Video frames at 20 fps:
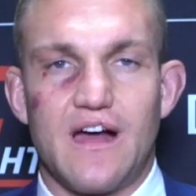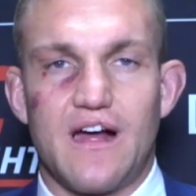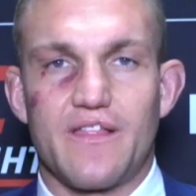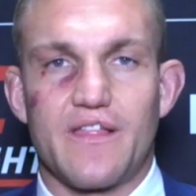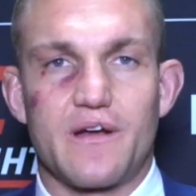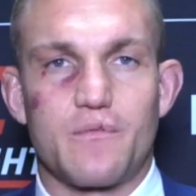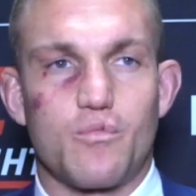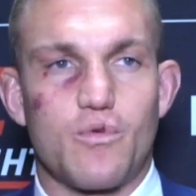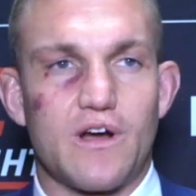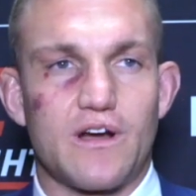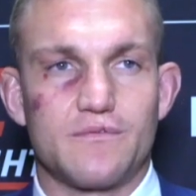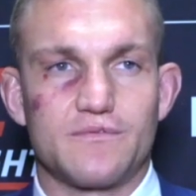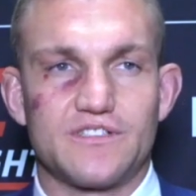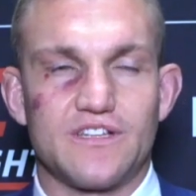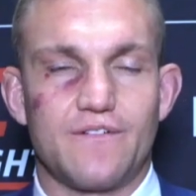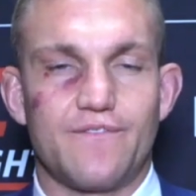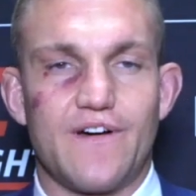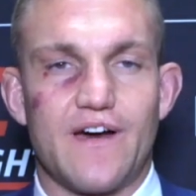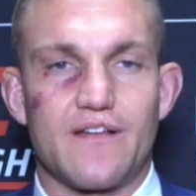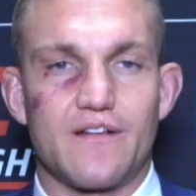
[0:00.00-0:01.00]
I let him wear
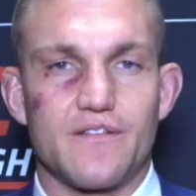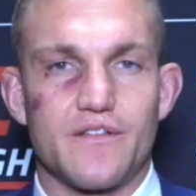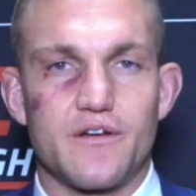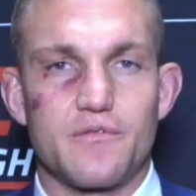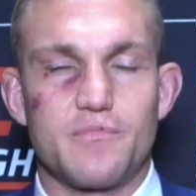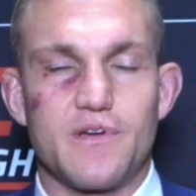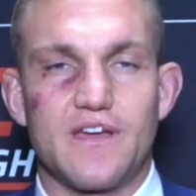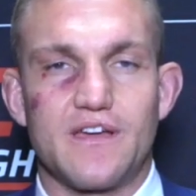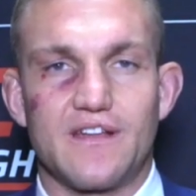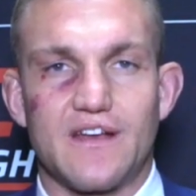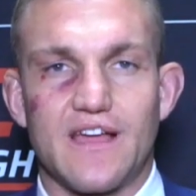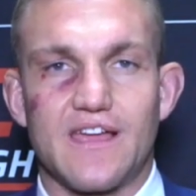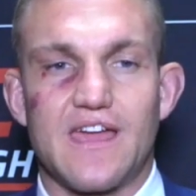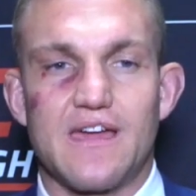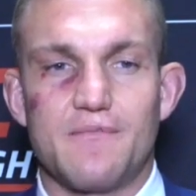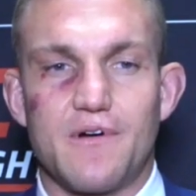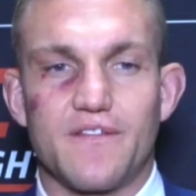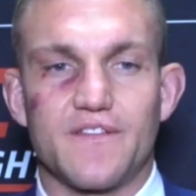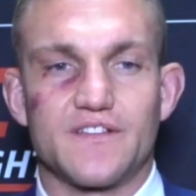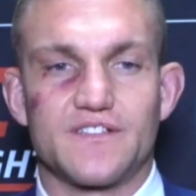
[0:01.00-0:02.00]
himself out a little bit, and I
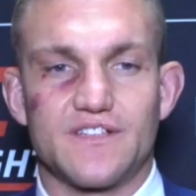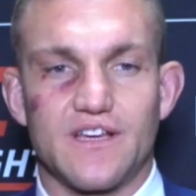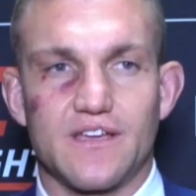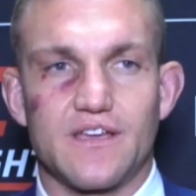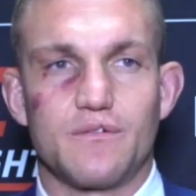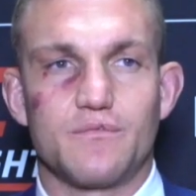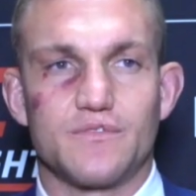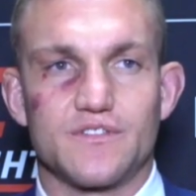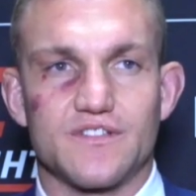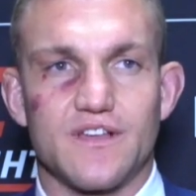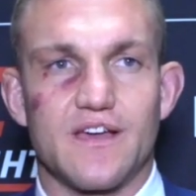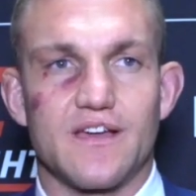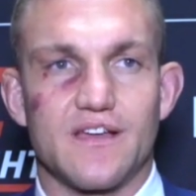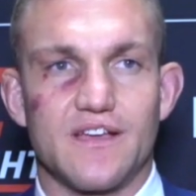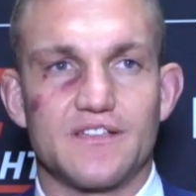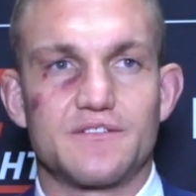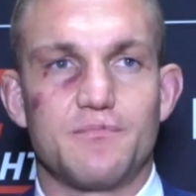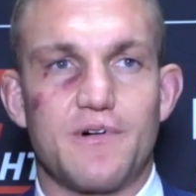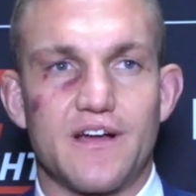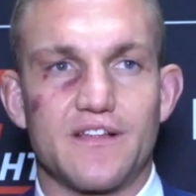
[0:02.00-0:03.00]
came out in the second was
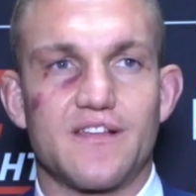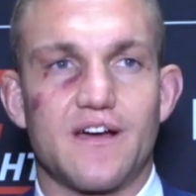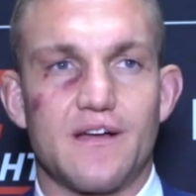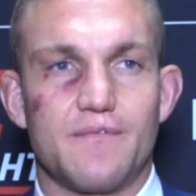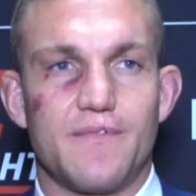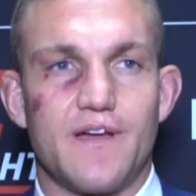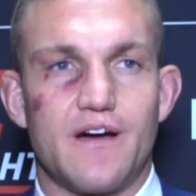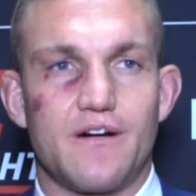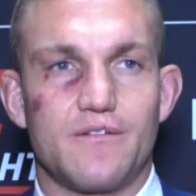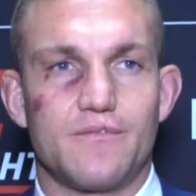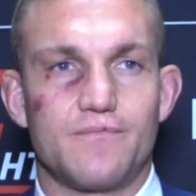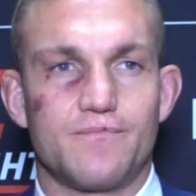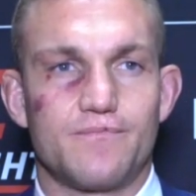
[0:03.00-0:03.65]
like, it's my time now.